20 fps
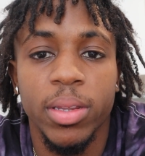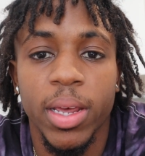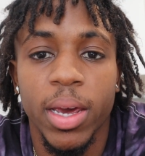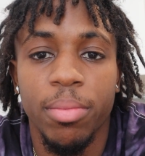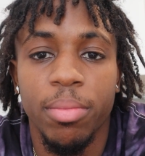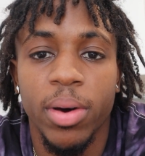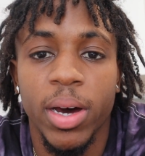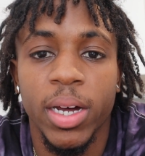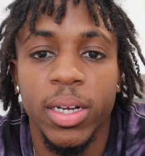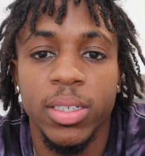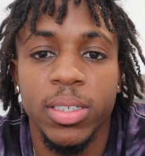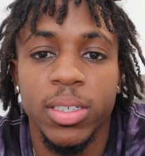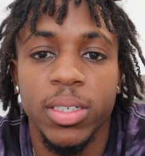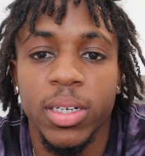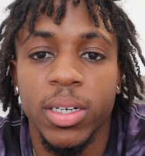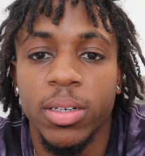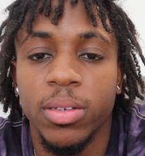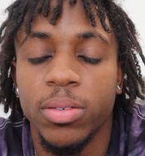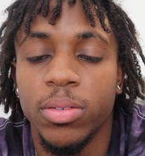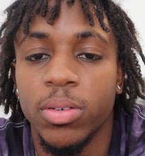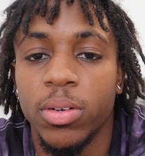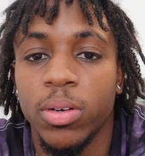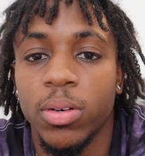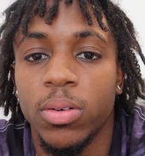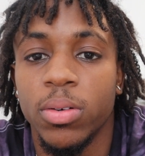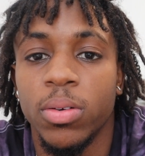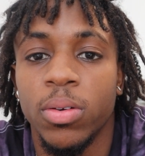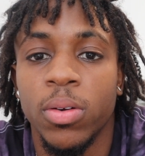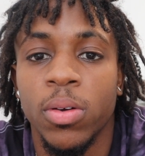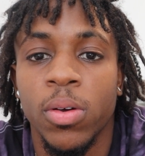that mindset,
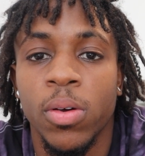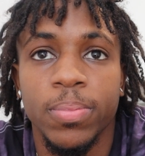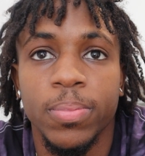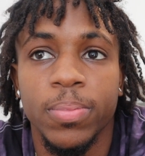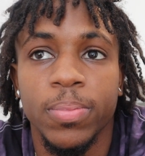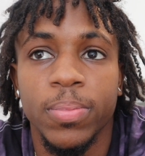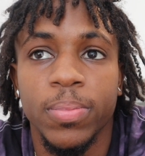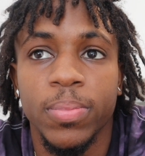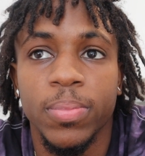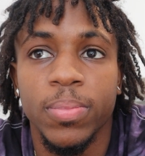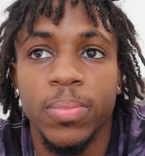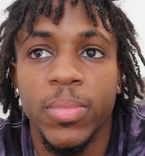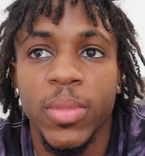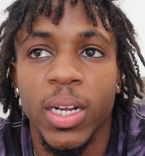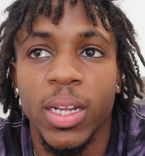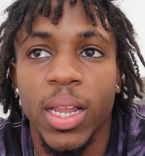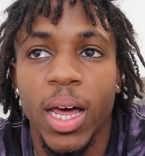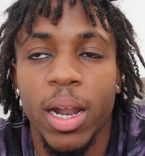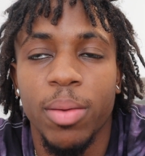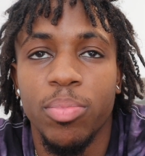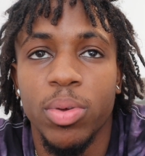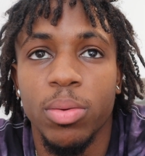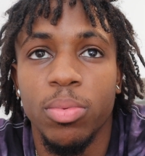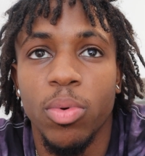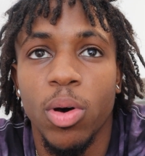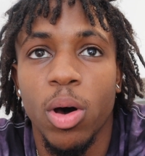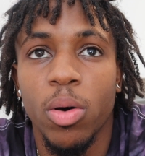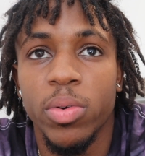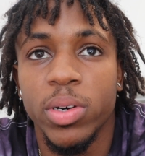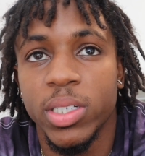And a lot of
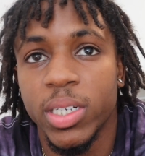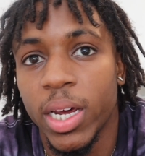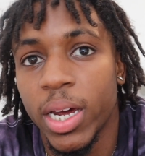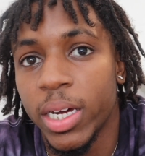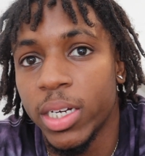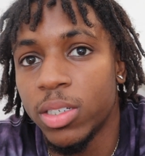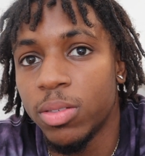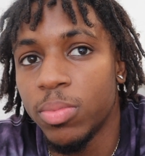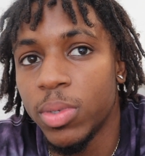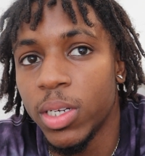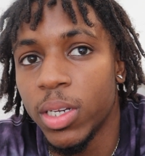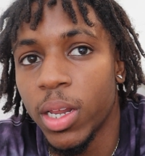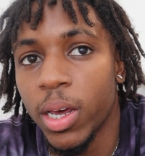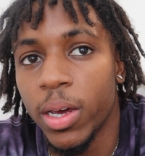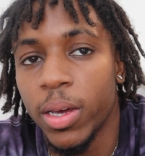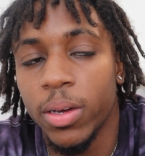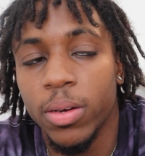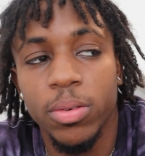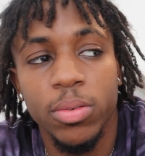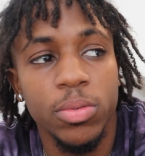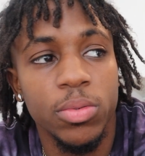people always ask me like